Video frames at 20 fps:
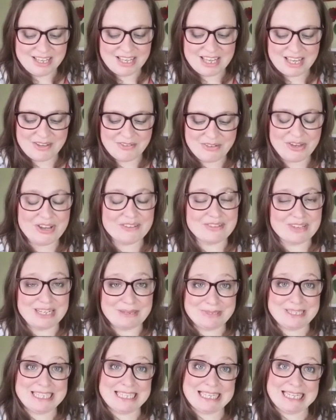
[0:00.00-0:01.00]
If you have any
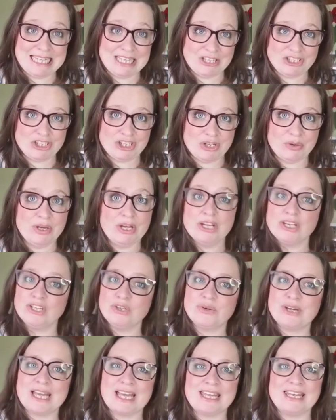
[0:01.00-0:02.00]
particular issue,
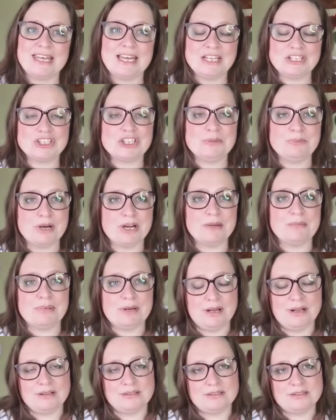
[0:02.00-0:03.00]
you can actually buy
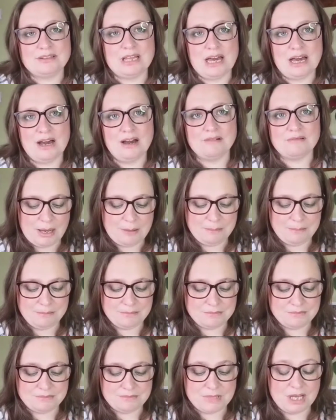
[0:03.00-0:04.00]
plants that
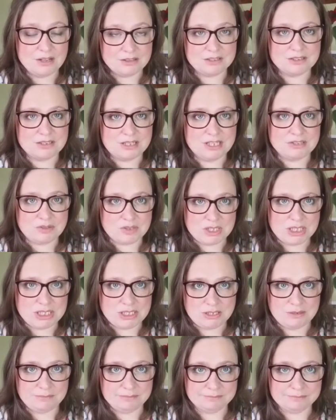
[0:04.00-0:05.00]
are disease
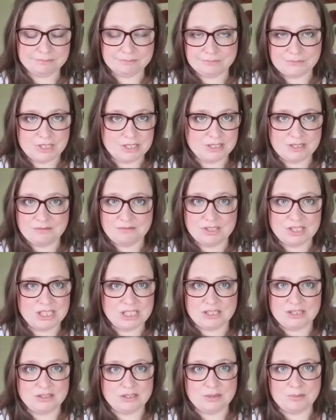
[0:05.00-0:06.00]
resistant
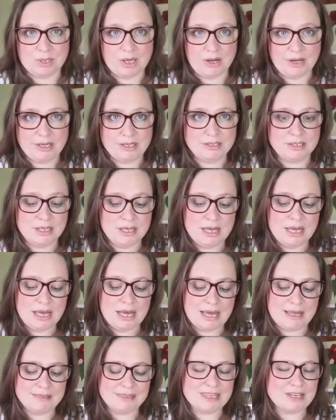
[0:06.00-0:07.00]
to blight,
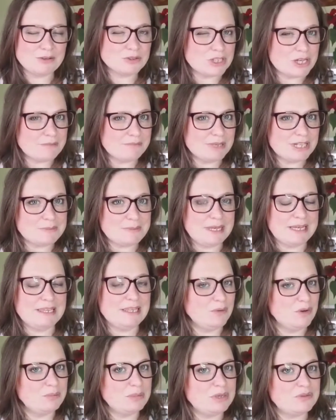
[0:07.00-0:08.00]
and they'll, generally speaking,
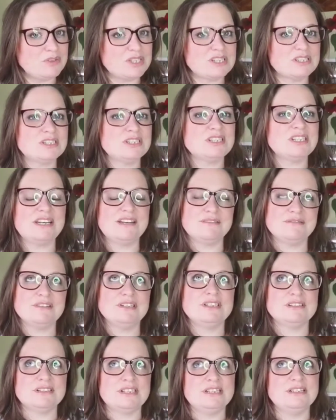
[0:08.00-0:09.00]
they won't be resistant to every
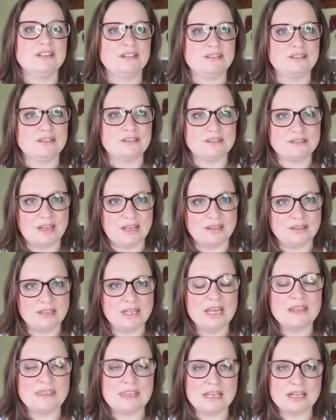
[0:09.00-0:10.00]
disease under the sun.
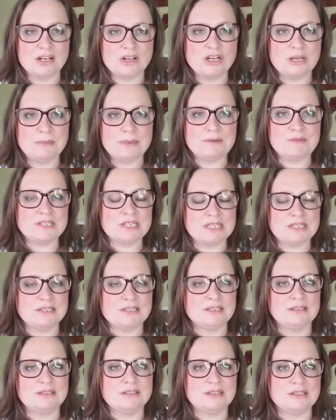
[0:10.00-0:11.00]
They'll only be
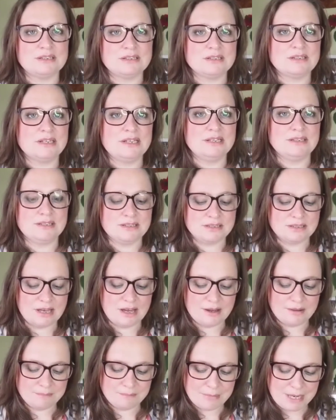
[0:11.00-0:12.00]
resistant to the diseases
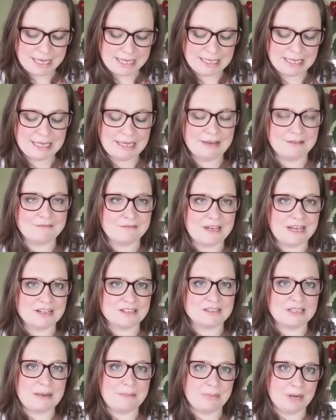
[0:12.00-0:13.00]
that mainly
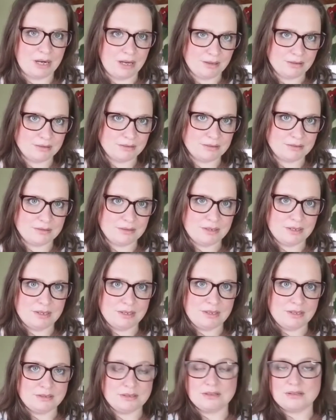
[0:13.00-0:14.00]
affect that plant.
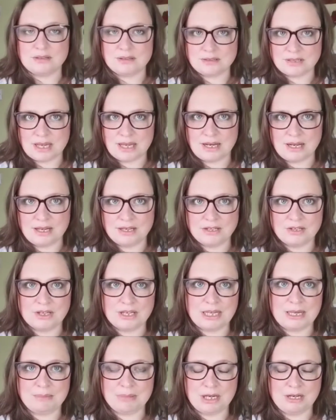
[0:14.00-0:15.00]
So to say, like, you
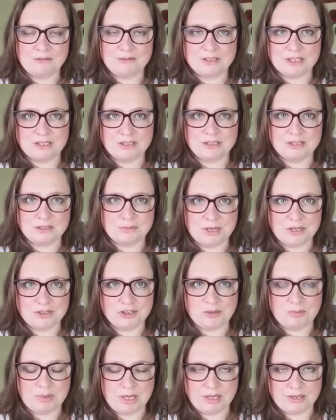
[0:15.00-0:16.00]
can get blight resistant
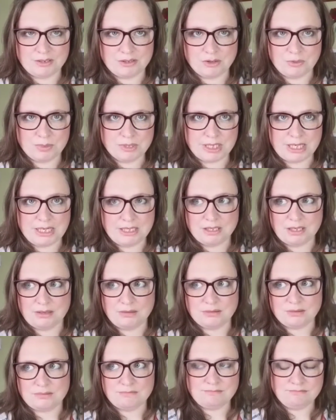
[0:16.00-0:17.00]
tomato plants or
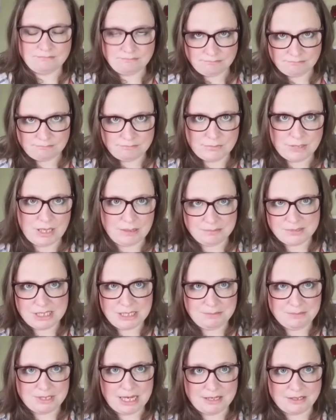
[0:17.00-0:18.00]
potatoes and
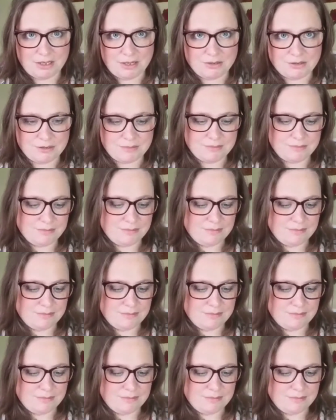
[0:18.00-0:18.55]
seed potatoes.